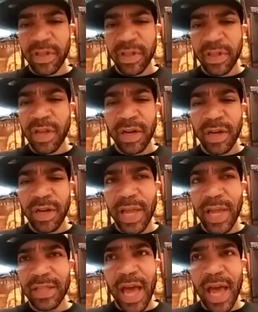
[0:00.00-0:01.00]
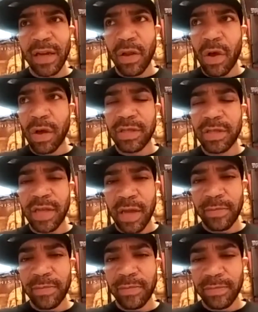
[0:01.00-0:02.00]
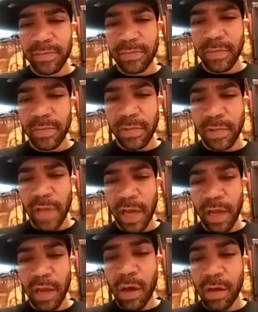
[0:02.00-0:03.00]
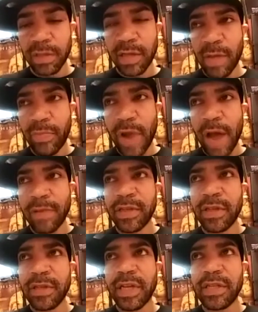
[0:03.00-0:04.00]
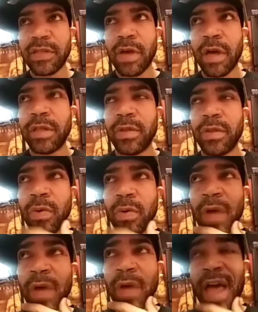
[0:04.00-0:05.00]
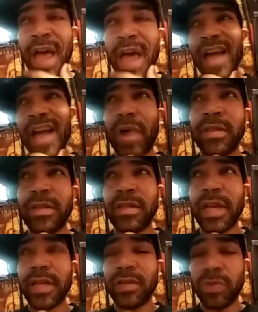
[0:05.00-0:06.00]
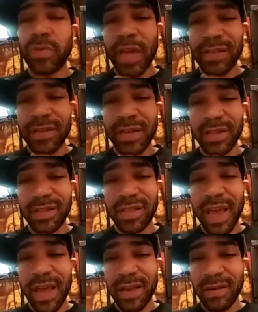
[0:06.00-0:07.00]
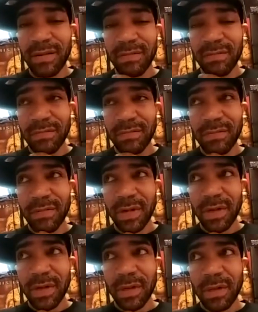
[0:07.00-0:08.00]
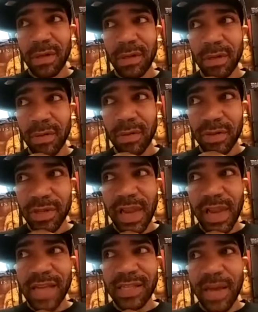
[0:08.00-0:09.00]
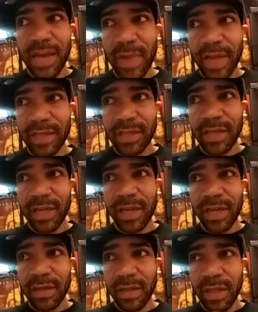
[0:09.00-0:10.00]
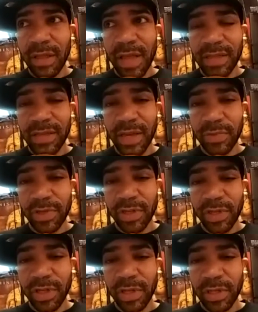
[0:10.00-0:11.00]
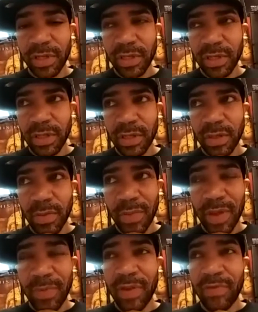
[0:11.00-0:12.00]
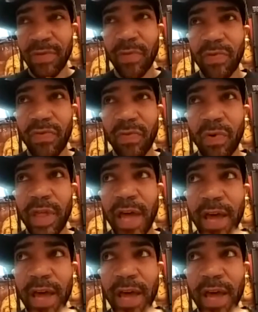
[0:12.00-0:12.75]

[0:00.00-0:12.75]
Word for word: tape like that in a long time like a long time. Probably since I started doing actually probably since like 2010 was the last time I did that type of shit. Maybe even before that.